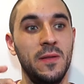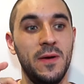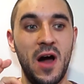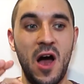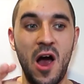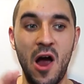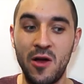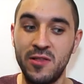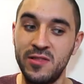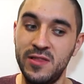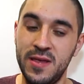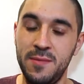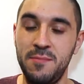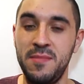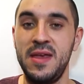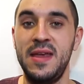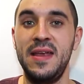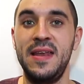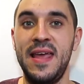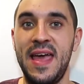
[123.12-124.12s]
hardly
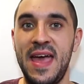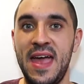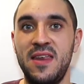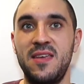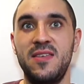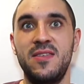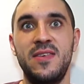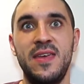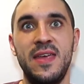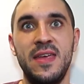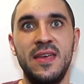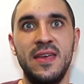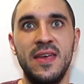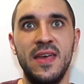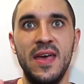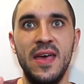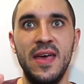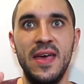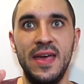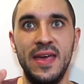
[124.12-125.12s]
mean anything
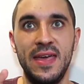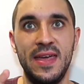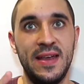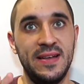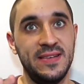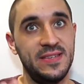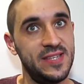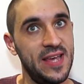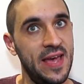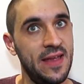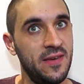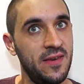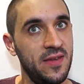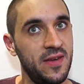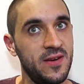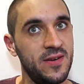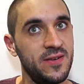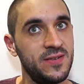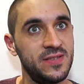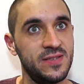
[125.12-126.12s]
in 10
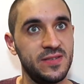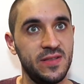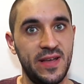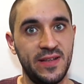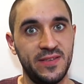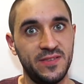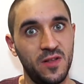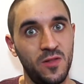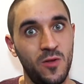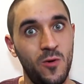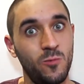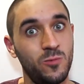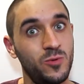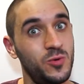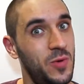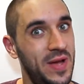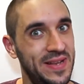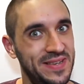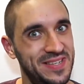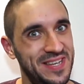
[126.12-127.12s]
years, let alone
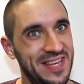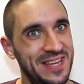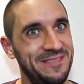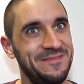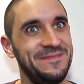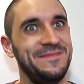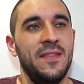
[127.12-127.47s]
20.